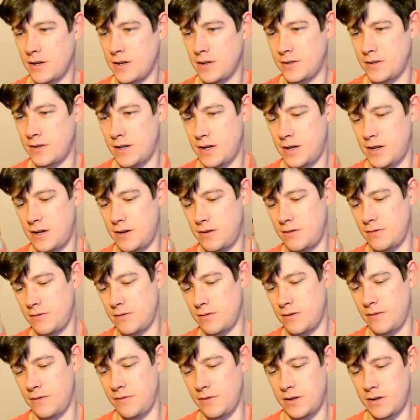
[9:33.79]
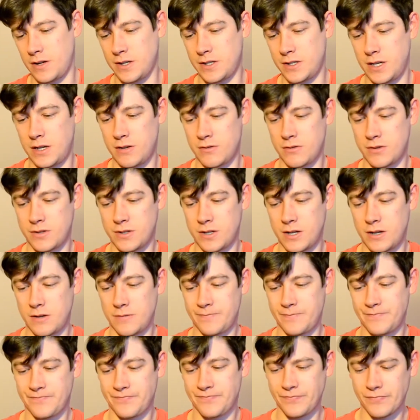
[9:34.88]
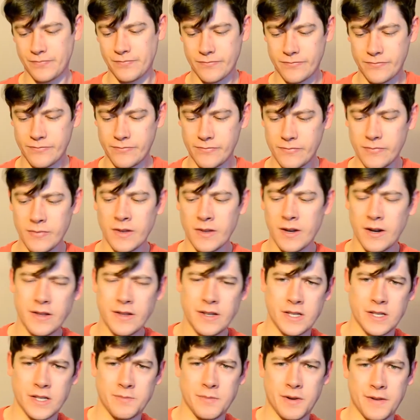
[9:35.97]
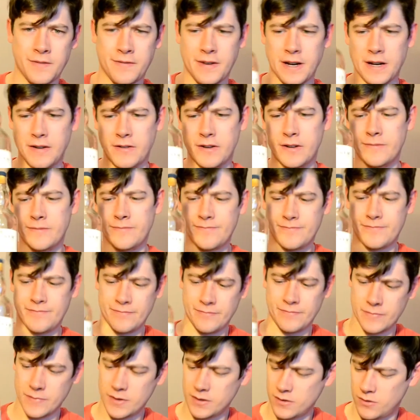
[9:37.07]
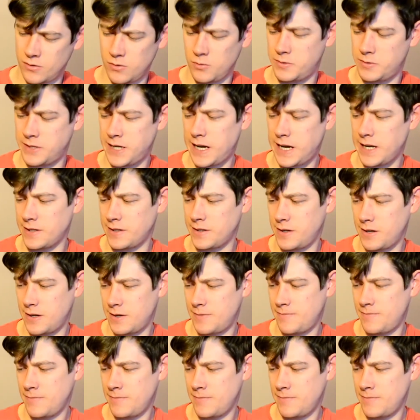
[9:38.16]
So over the last year or so, and this is my favourite. It's called Talisker.